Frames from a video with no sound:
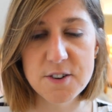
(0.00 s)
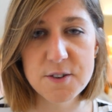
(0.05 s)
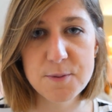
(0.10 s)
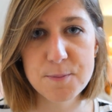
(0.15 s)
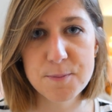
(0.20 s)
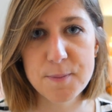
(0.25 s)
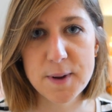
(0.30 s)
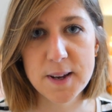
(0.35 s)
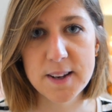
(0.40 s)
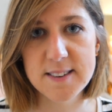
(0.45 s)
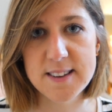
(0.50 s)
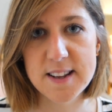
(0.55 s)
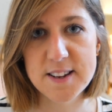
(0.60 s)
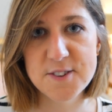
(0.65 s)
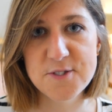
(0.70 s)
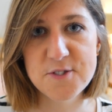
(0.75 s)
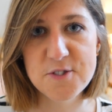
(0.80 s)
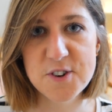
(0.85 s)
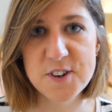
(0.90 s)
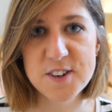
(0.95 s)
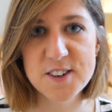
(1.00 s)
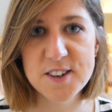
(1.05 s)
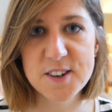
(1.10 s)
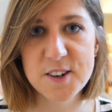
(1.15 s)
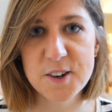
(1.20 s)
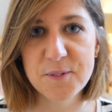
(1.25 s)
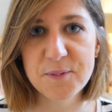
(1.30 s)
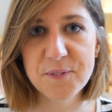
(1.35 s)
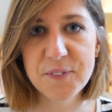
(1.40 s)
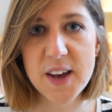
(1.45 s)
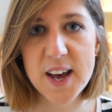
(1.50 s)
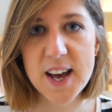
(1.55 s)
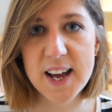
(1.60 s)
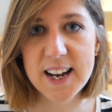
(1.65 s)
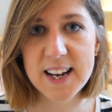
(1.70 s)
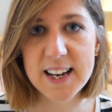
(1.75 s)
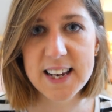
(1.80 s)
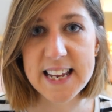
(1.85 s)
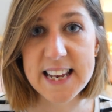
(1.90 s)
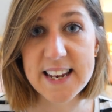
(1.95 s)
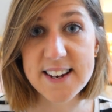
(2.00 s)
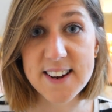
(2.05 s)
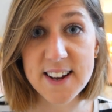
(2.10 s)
It makes sense for it to lead